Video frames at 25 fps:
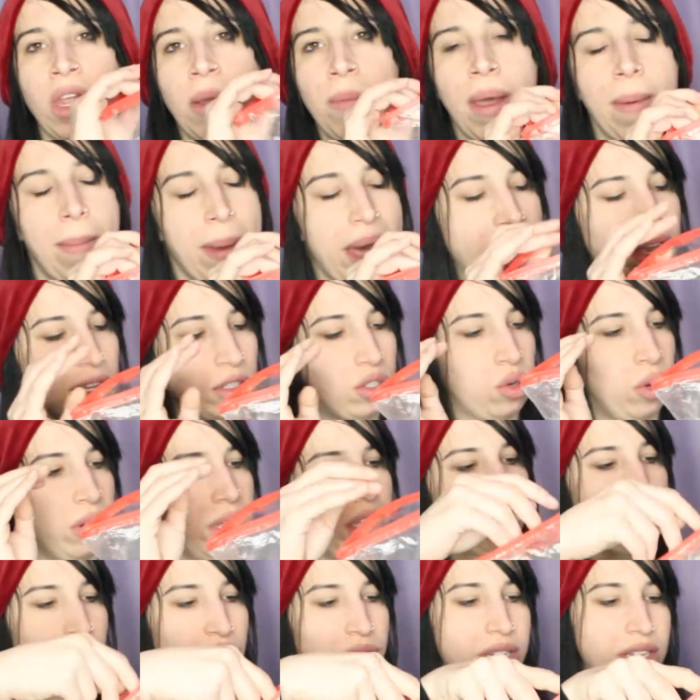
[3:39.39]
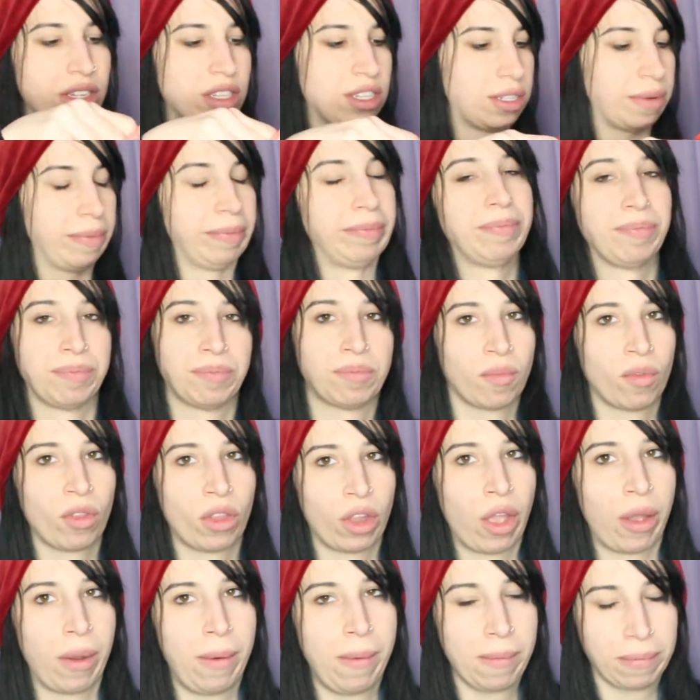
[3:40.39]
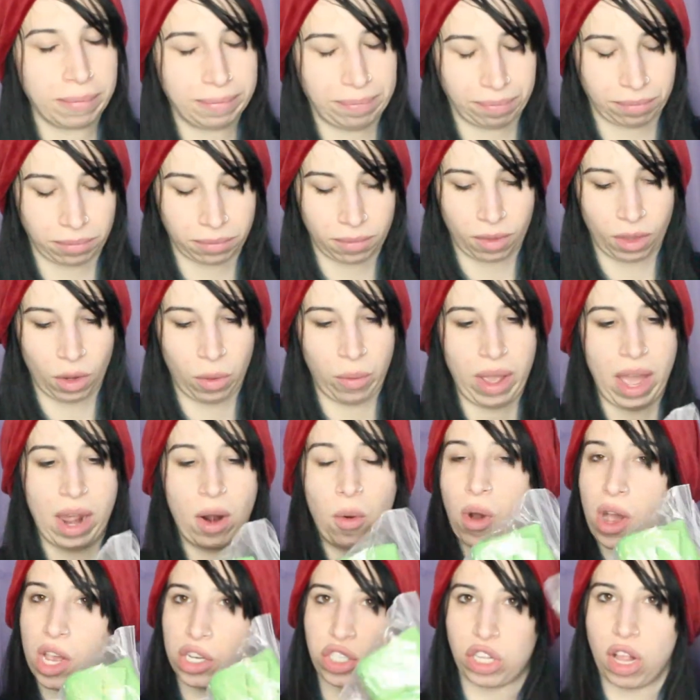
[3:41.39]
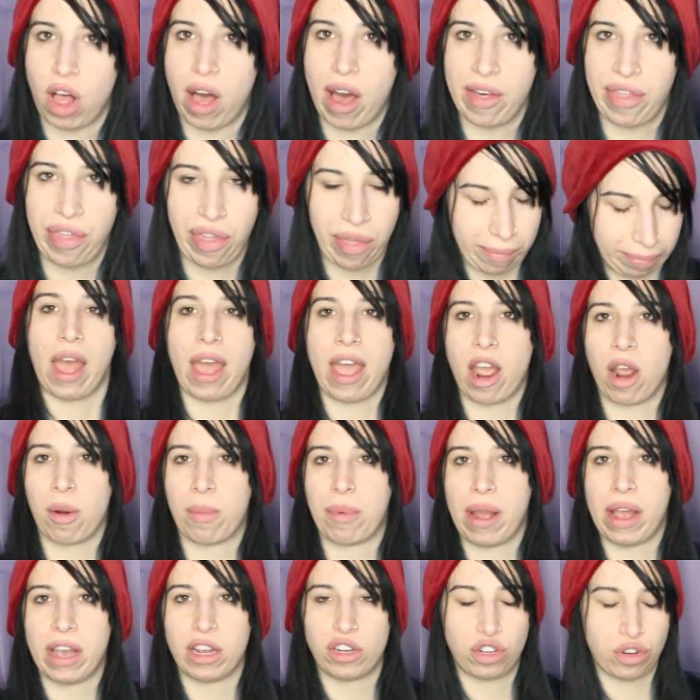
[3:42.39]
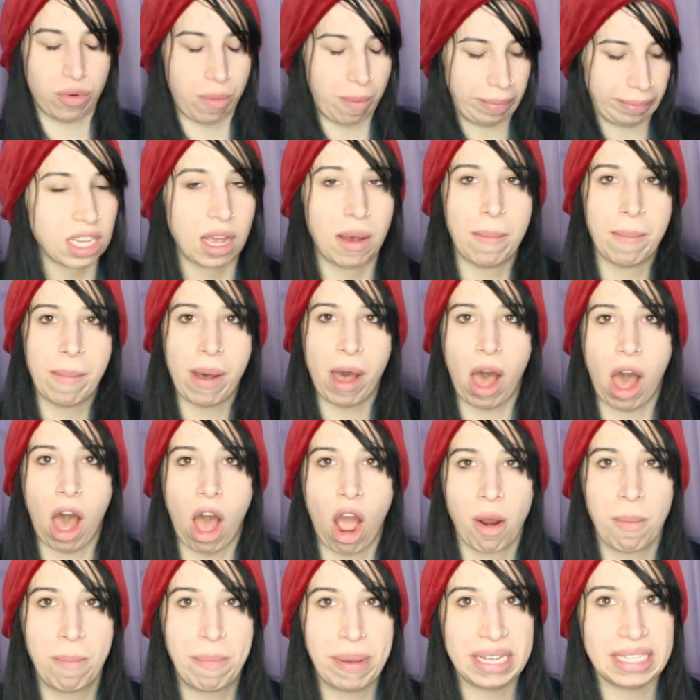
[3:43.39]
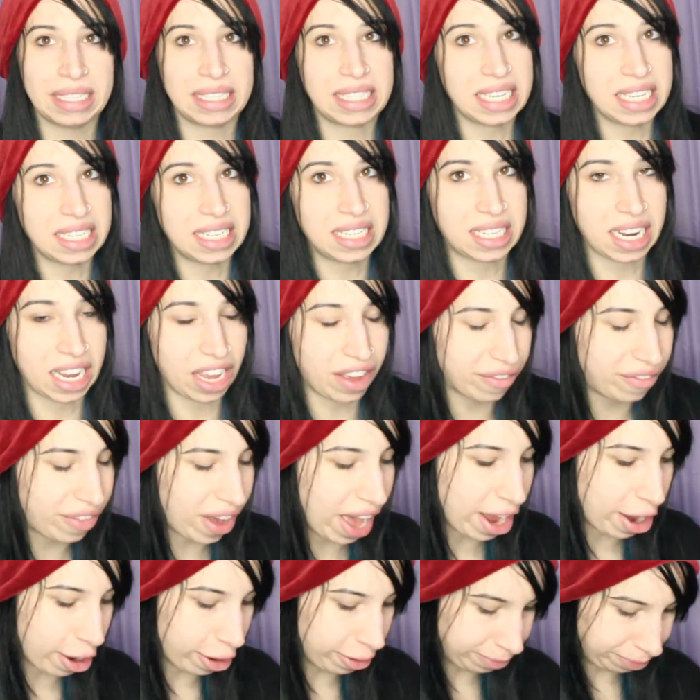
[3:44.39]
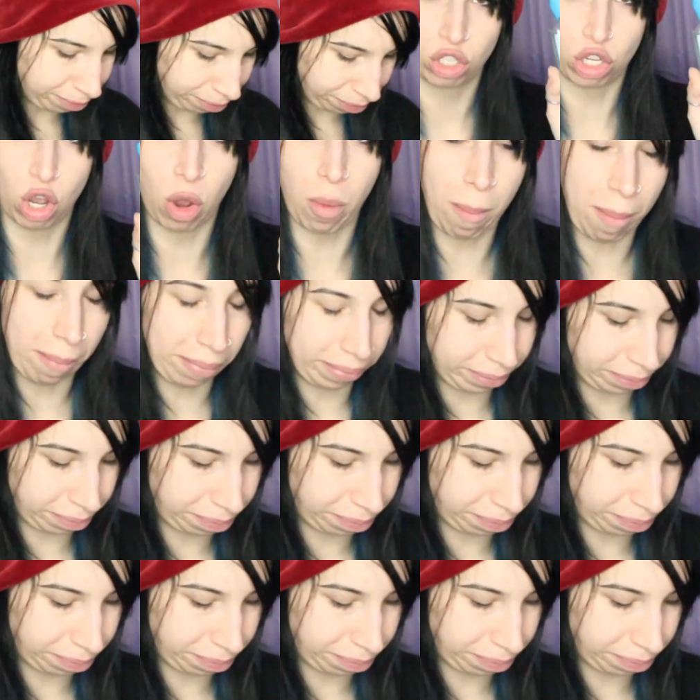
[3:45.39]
In my bag of toiletries, we got a washcloth, a hairbrush, some armpit de-stinkifier, soap,